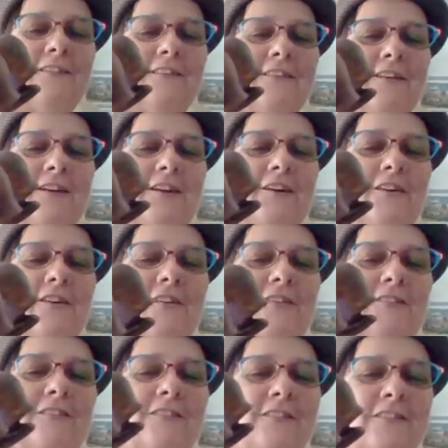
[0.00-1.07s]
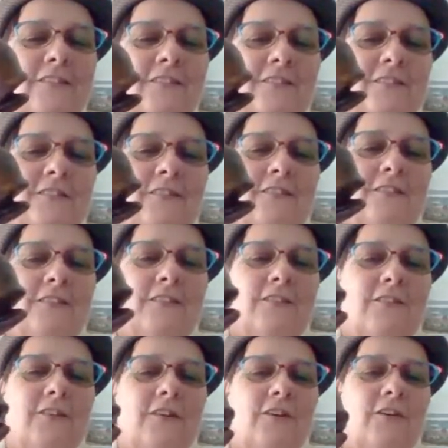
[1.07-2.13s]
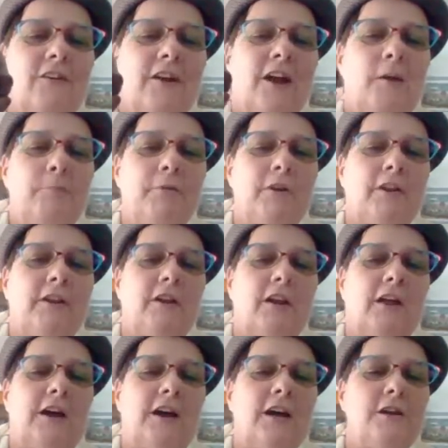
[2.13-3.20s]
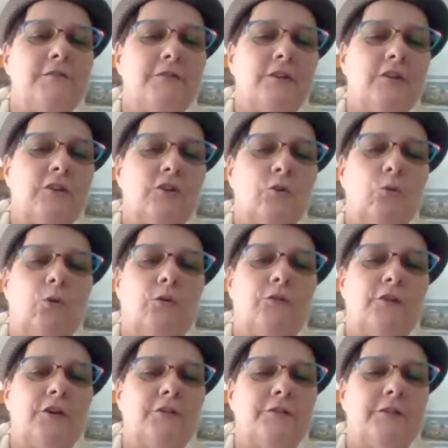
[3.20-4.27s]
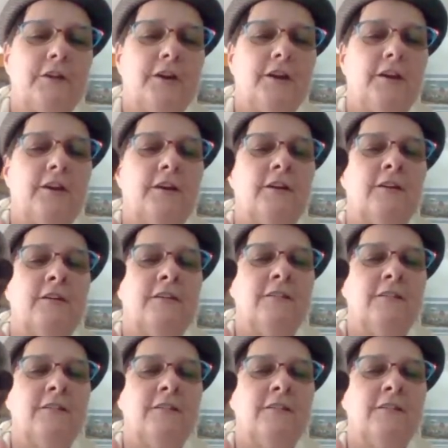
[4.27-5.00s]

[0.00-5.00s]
They're they're happily alive and doing their thing.